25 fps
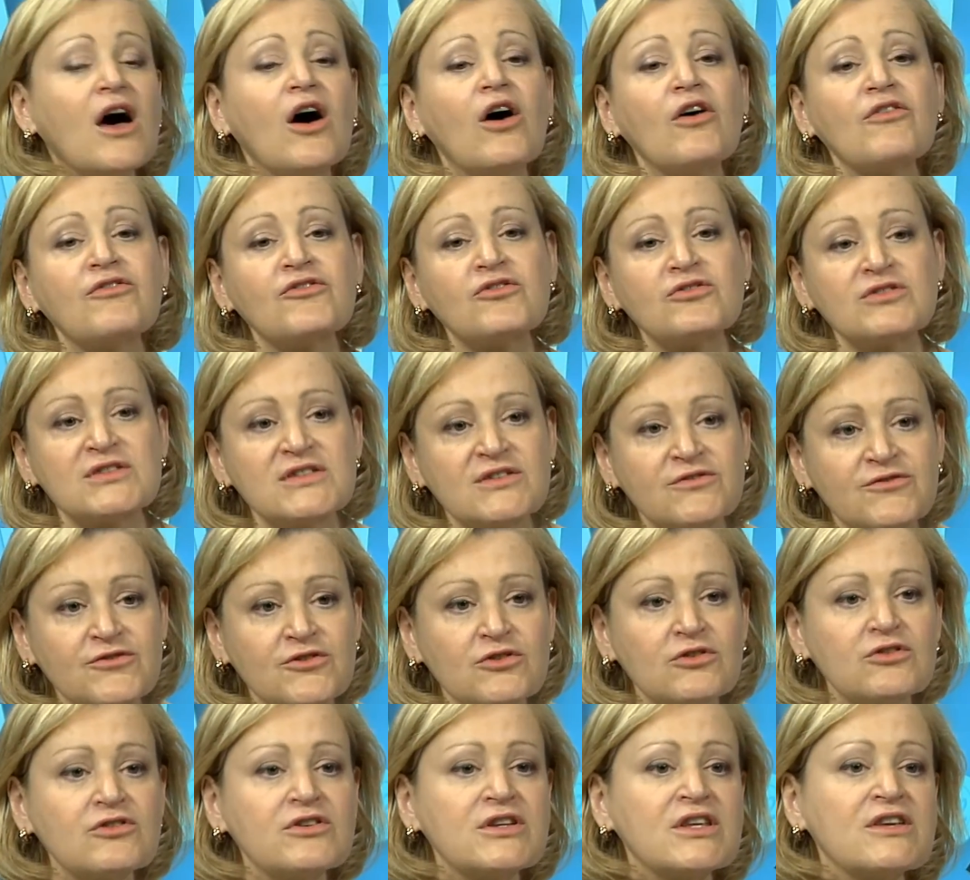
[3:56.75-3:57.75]
Of course, if
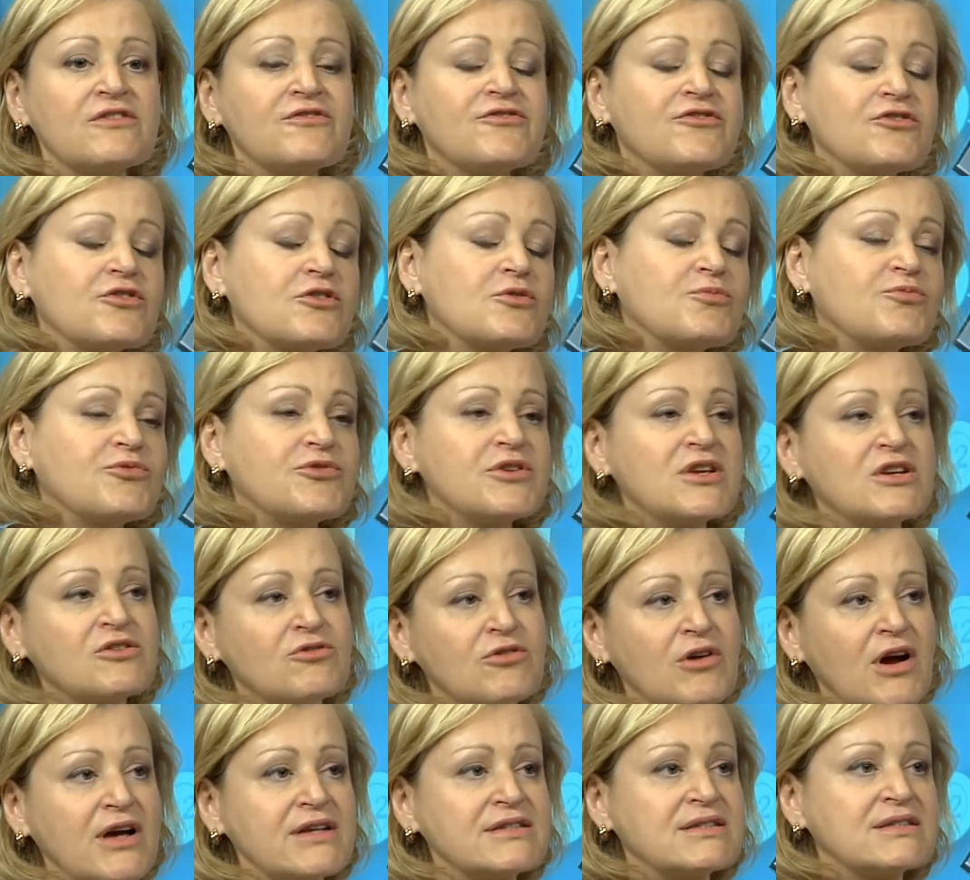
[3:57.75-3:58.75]
you're looking for the
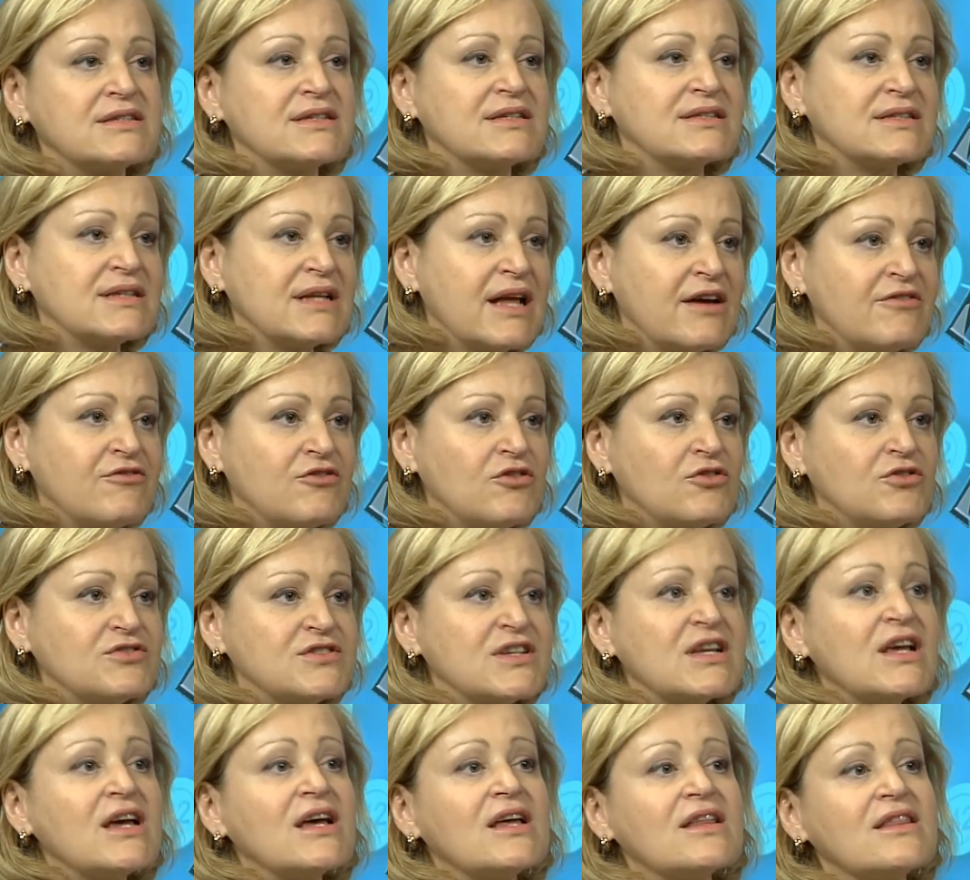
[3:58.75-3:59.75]
pre-crisis
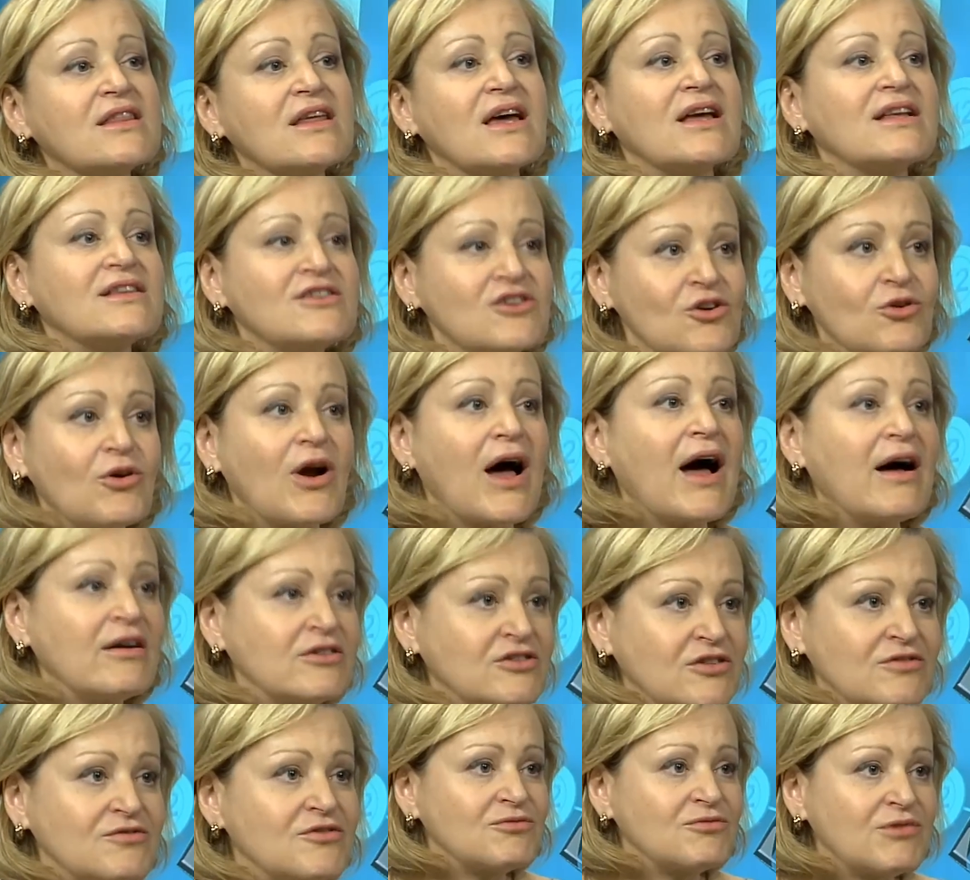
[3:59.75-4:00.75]
levels, then you're
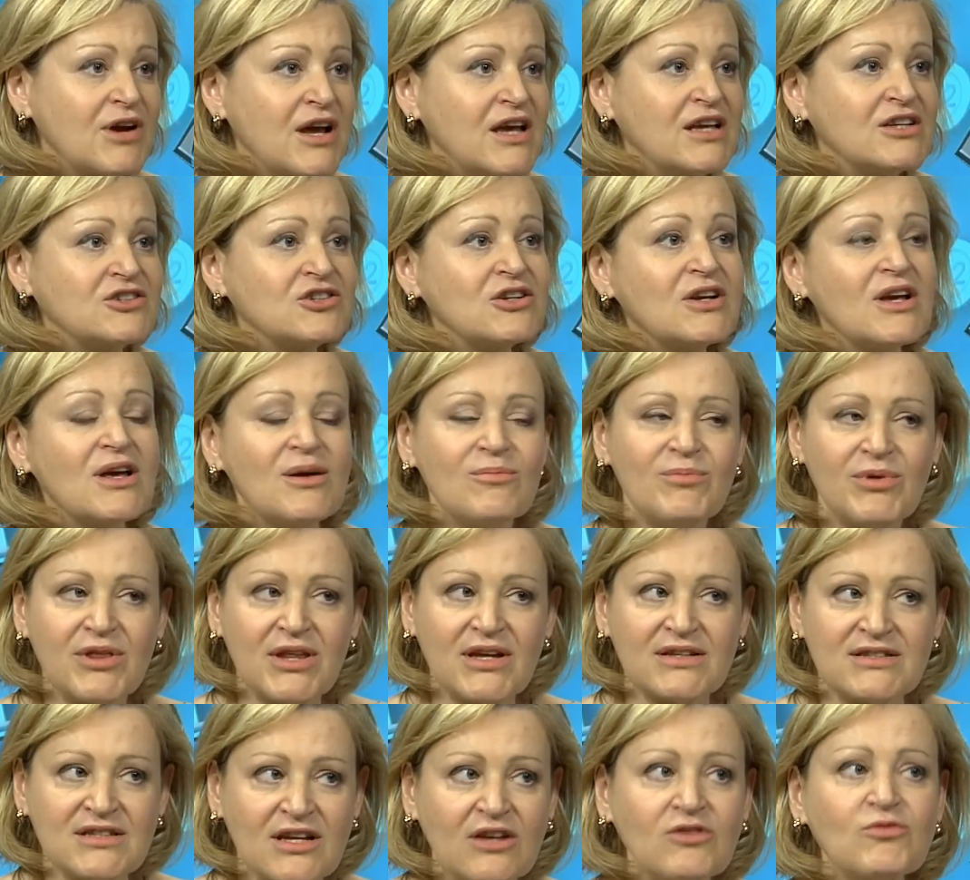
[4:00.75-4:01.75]
out range, but
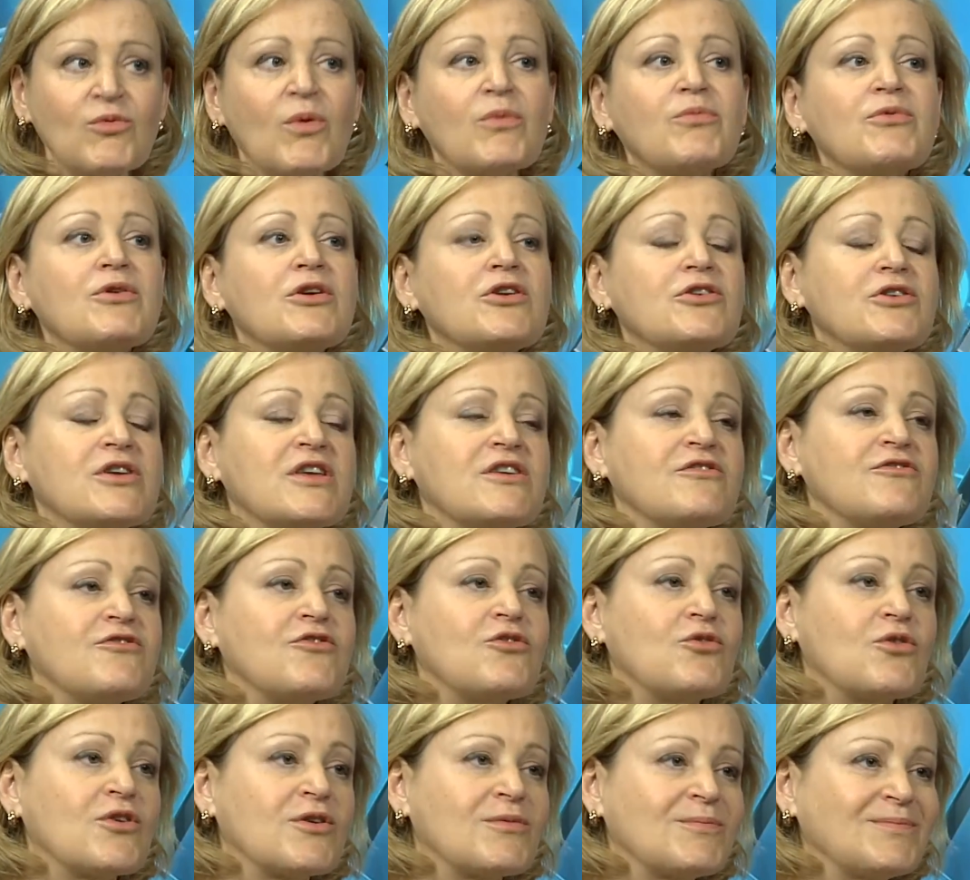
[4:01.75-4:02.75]
that's not what we're looking
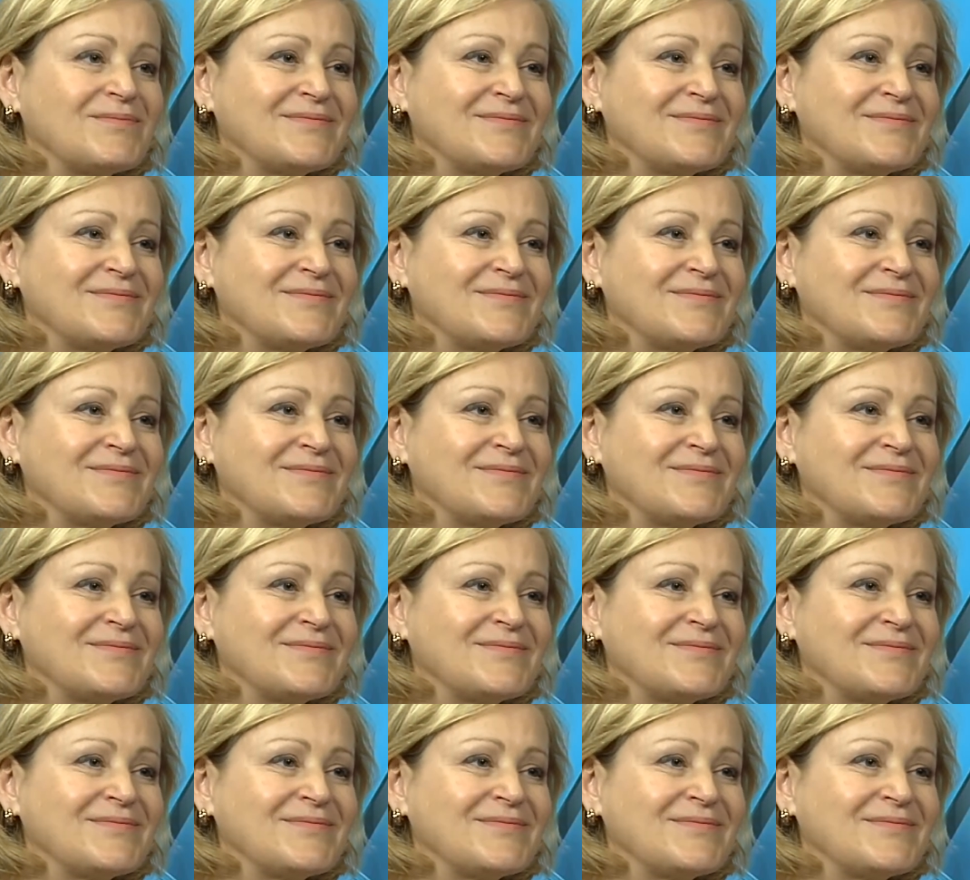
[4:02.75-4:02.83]
for.